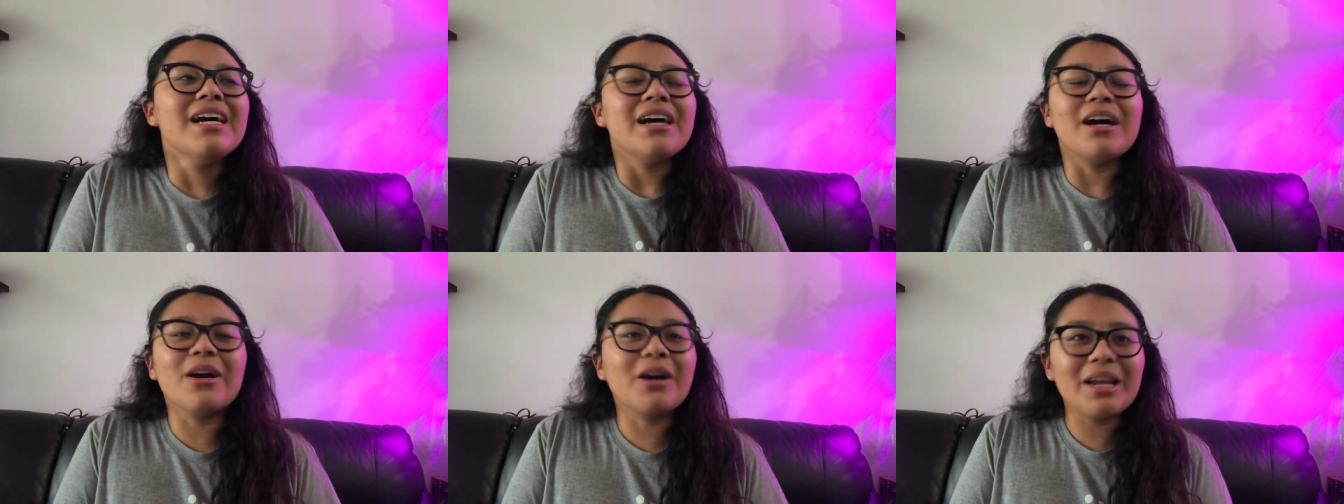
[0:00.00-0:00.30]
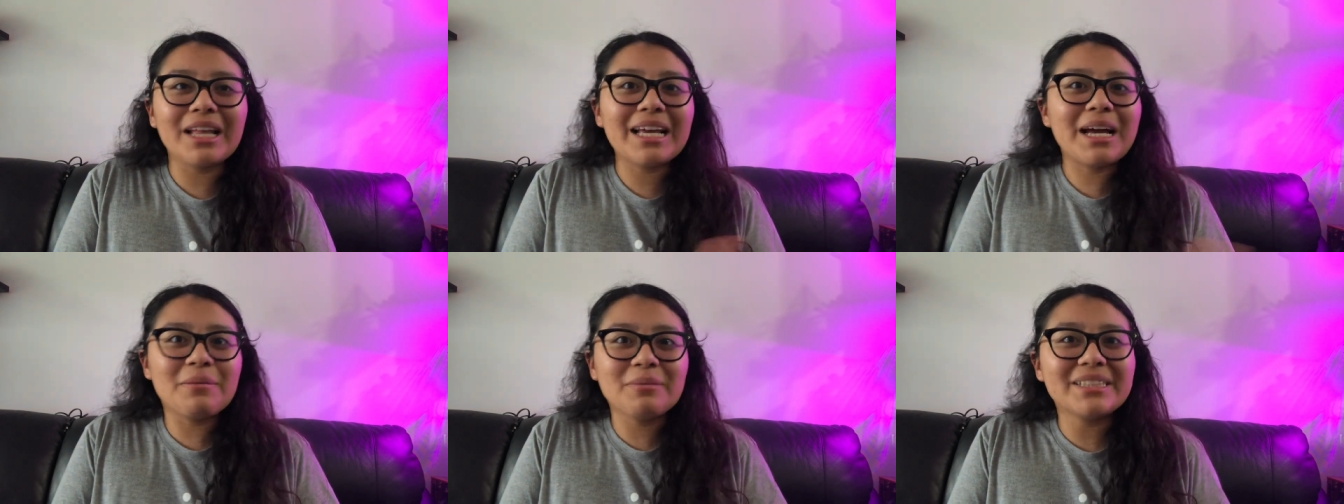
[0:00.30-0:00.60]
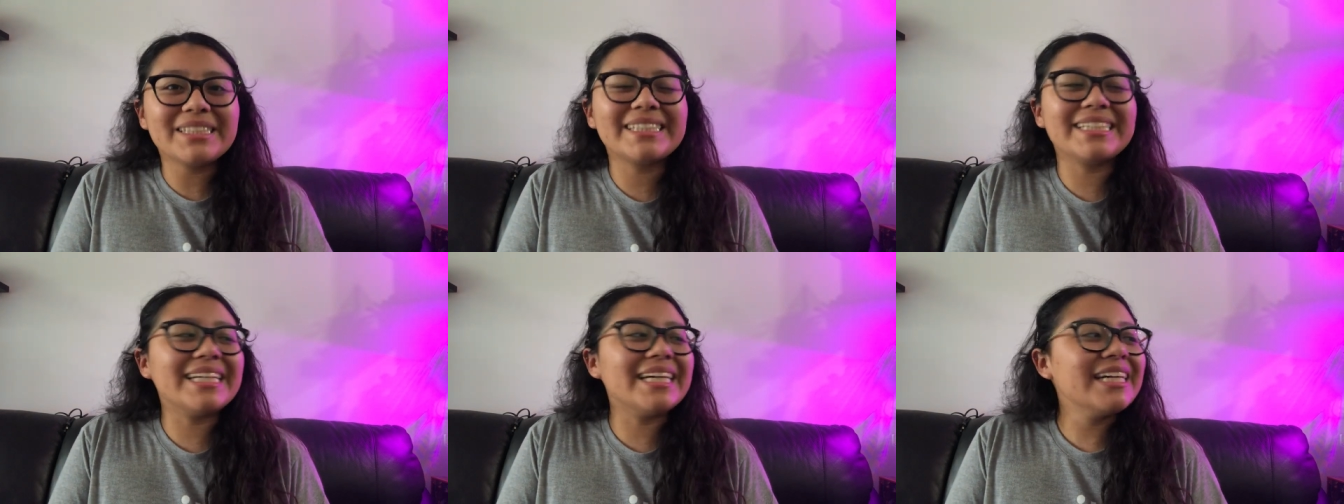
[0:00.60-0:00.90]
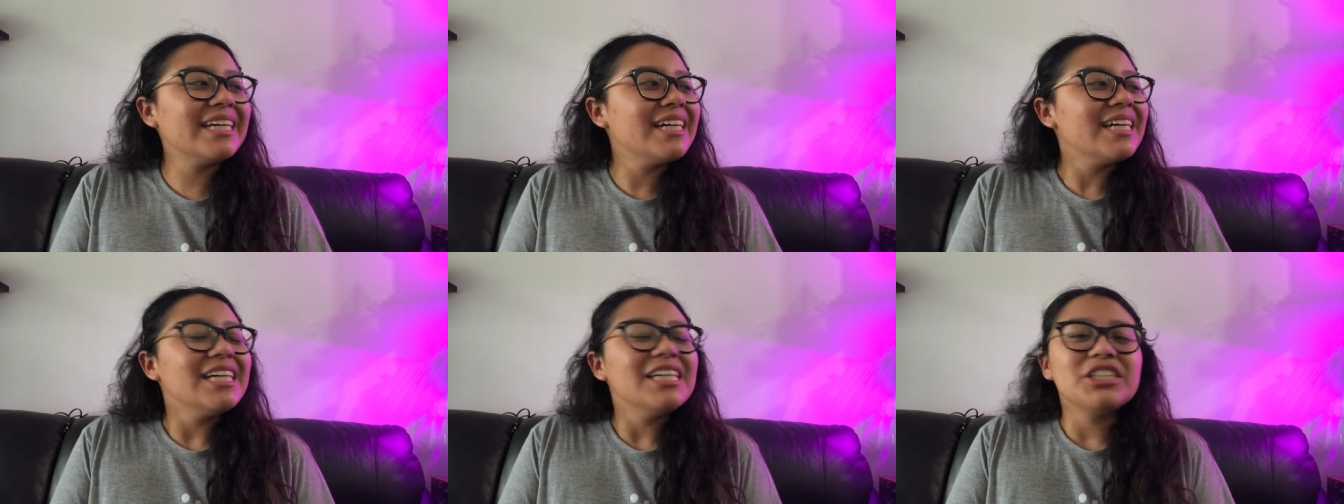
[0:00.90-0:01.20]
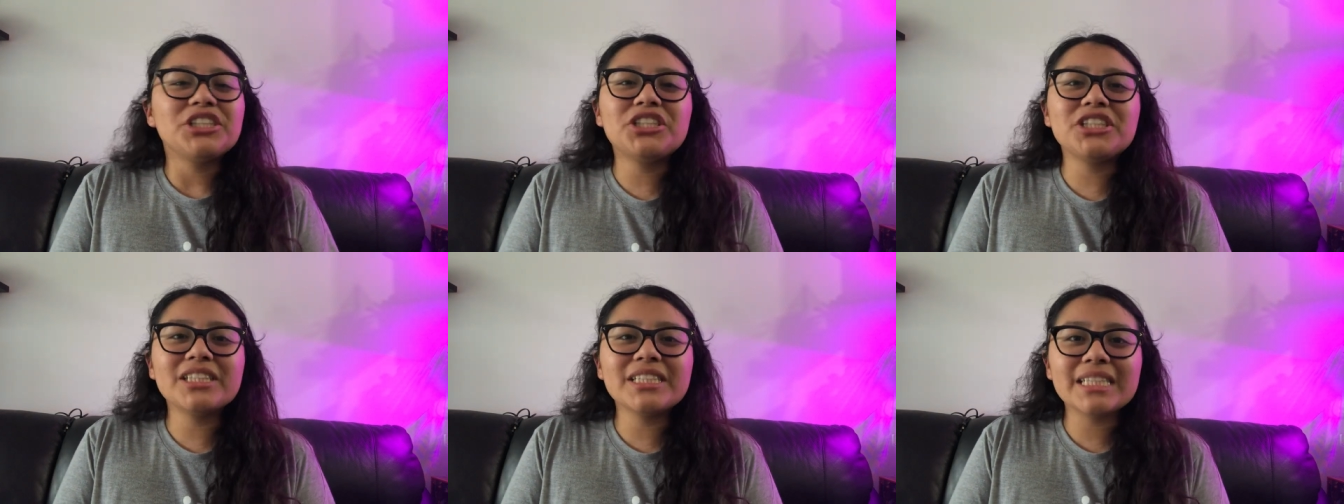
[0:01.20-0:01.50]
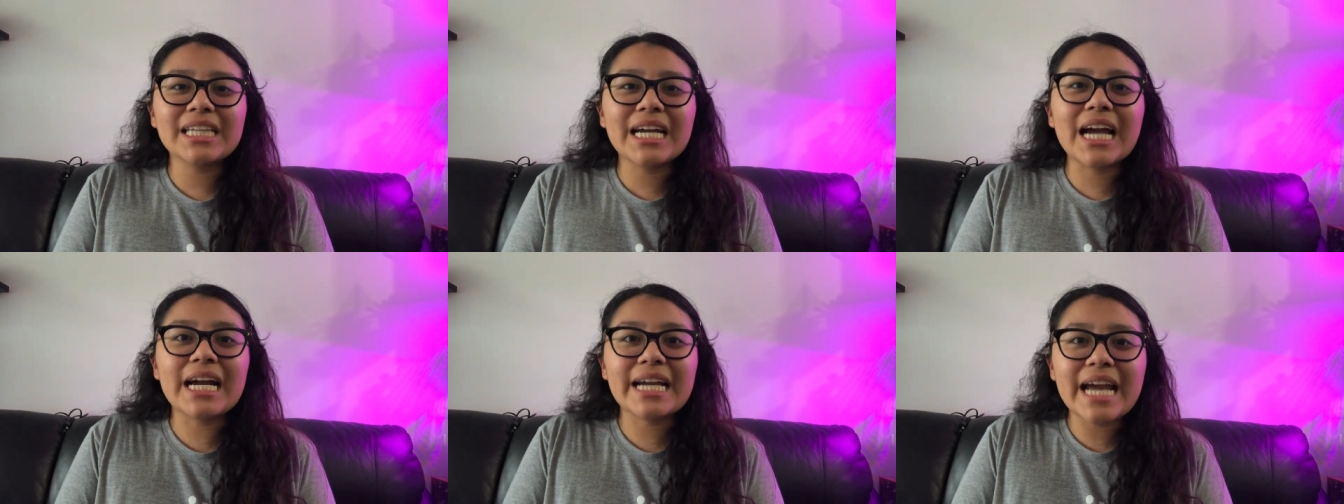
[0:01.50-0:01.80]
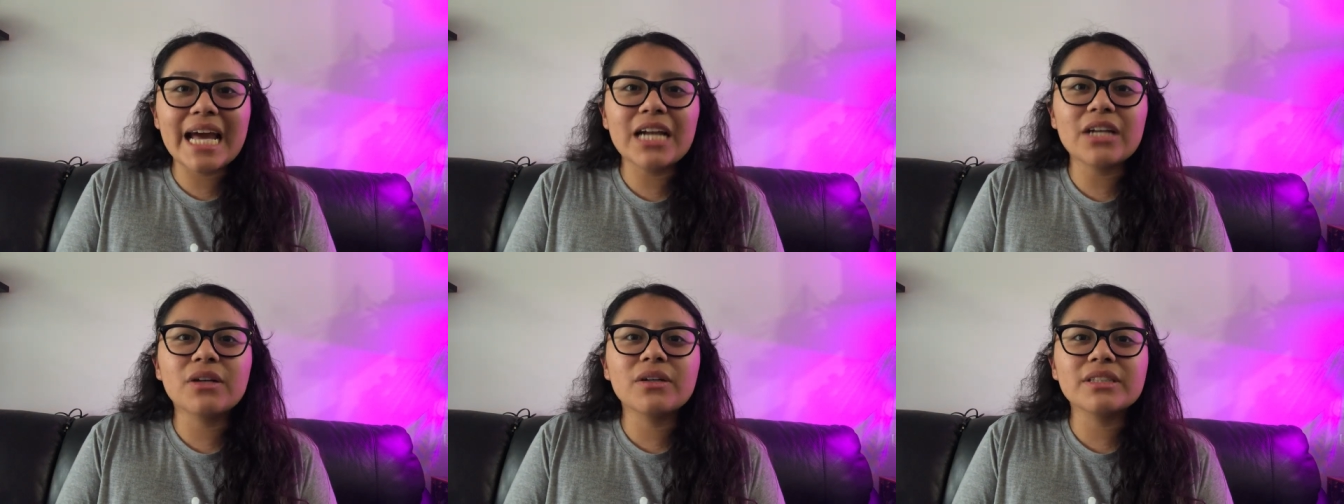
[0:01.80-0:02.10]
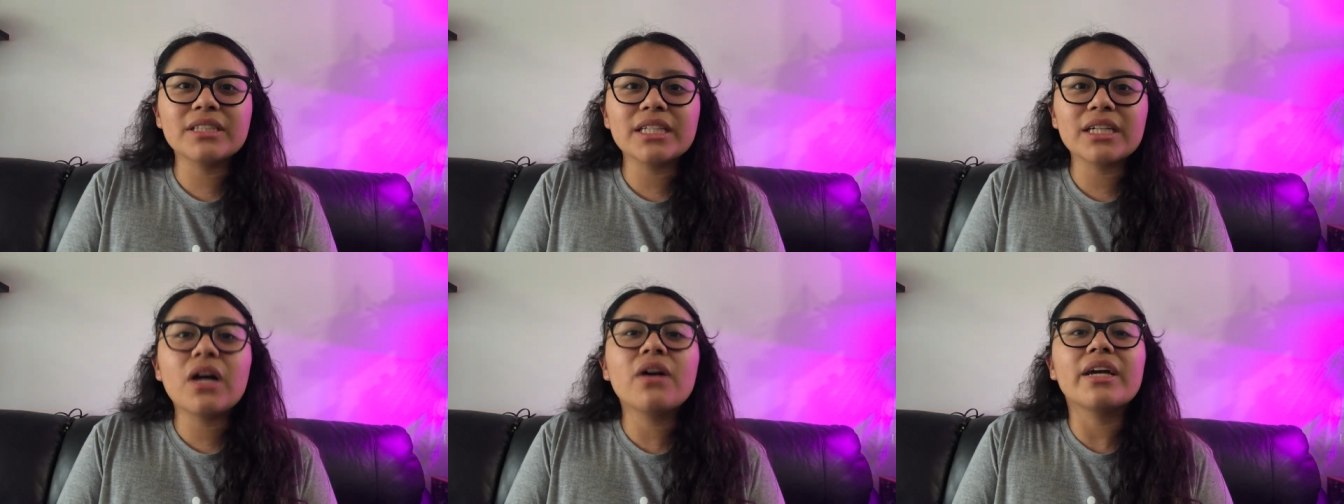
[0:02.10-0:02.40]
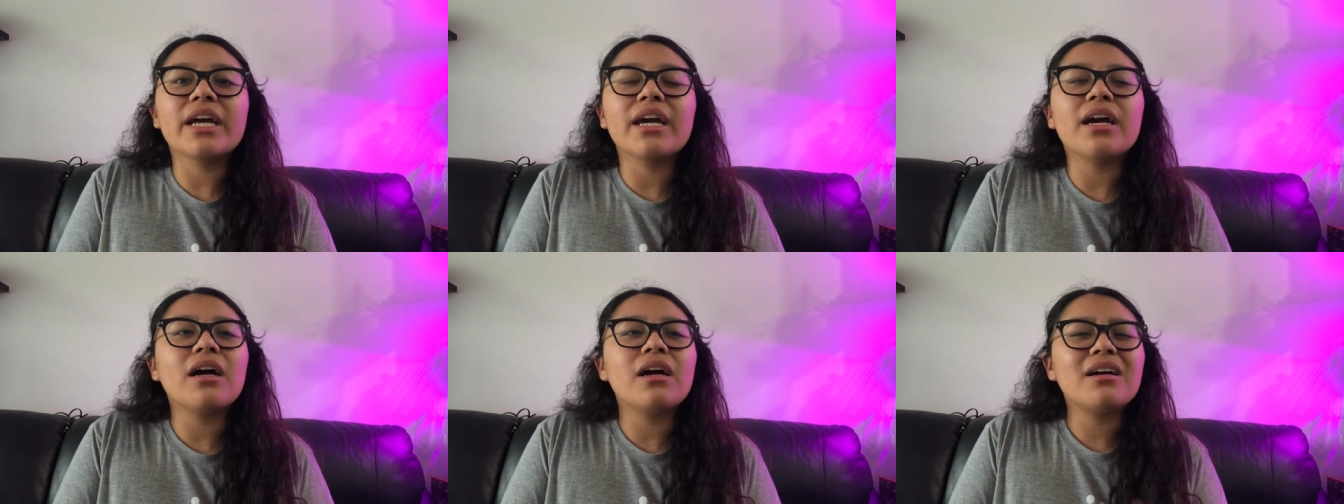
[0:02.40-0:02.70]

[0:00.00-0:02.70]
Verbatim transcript: Or like, I'm listening. She's like, again, it goes like, okay,